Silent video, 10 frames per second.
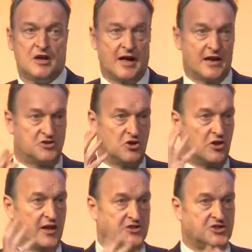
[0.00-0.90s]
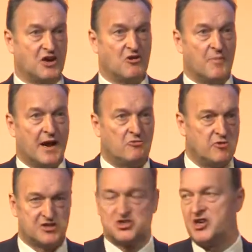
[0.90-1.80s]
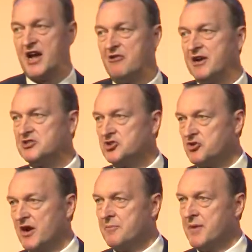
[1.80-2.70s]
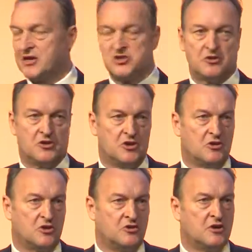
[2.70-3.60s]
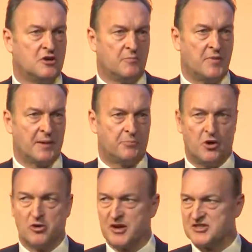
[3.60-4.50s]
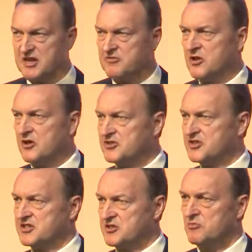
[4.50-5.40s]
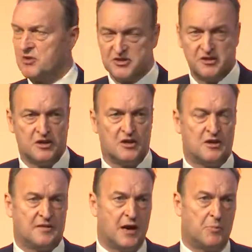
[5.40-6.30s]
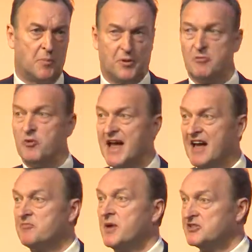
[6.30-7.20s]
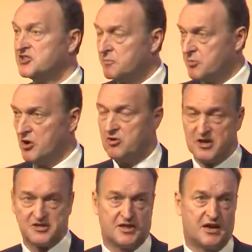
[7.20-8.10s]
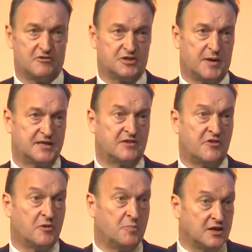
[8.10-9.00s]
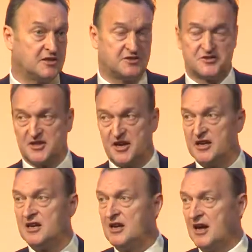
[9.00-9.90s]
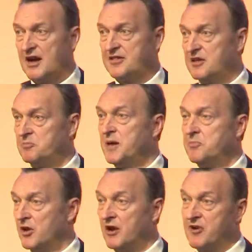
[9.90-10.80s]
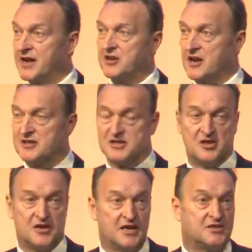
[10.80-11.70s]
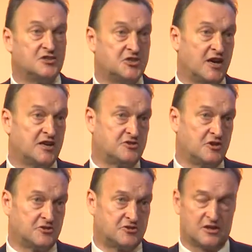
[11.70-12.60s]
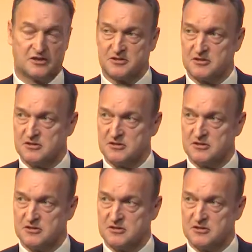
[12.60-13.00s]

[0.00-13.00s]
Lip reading: and I talked last year about risk sharing to try and make sure that you could make progress, even though the system wasn't there properly. And we have made some progress in that respect. I'm very pleased to say I think people are recognising the need to change those things.